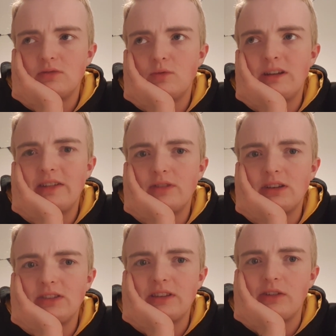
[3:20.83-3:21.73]
we haven't
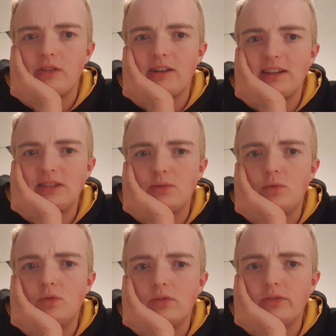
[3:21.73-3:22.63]
had segregated
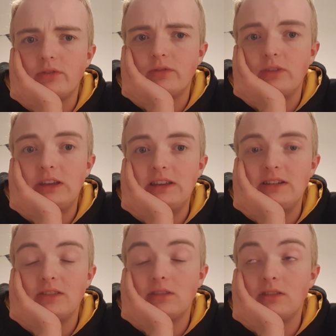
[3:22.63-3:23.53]
wards for
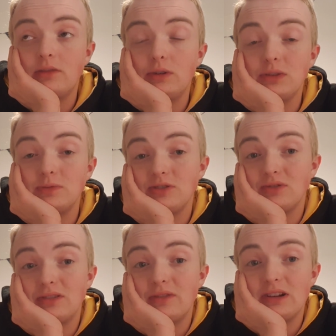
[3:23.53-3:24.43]
years, and the vast
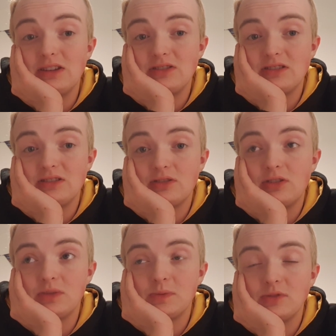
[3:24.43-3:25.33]
majority of NHS
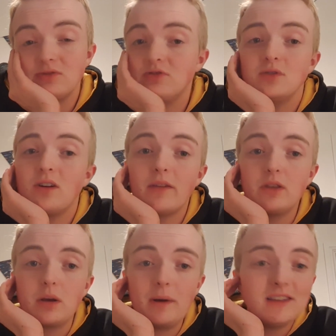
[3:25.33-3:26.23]
hospitals do not have
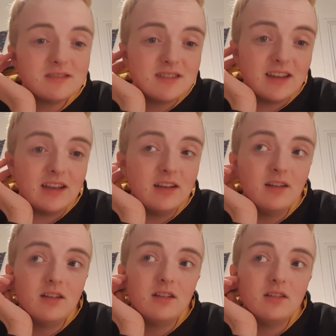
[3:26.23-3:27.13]
the capacity
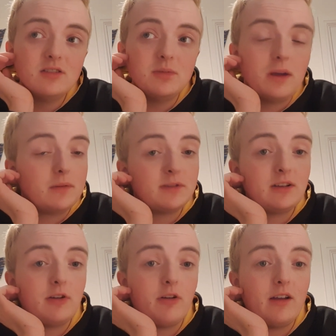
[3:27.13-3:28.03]
to be able to
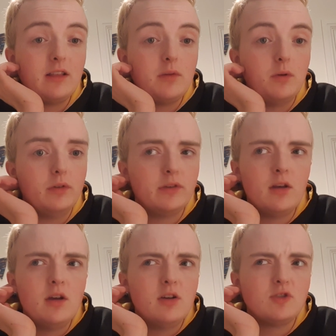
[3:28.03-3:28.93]
segregate their wards,
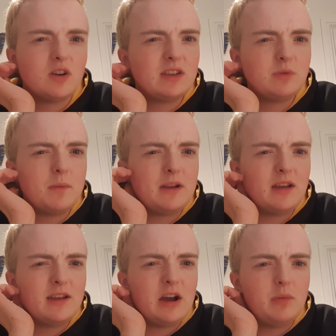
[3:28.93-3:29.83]
trans women
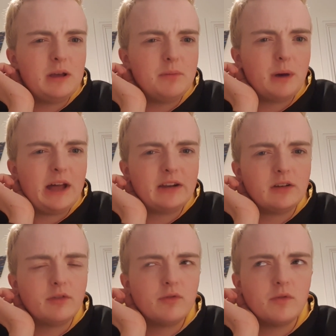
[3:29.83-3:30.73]
are now being
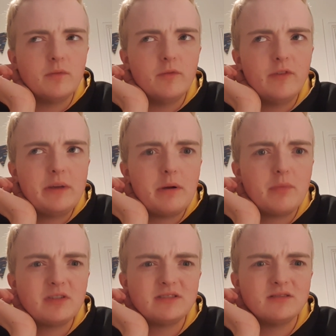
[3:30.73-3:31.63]
banned from female
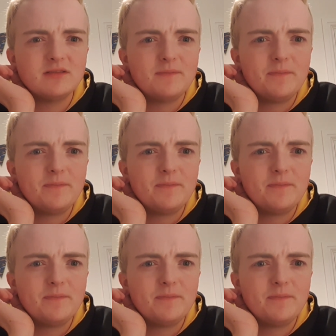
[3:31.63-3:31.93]
prisons.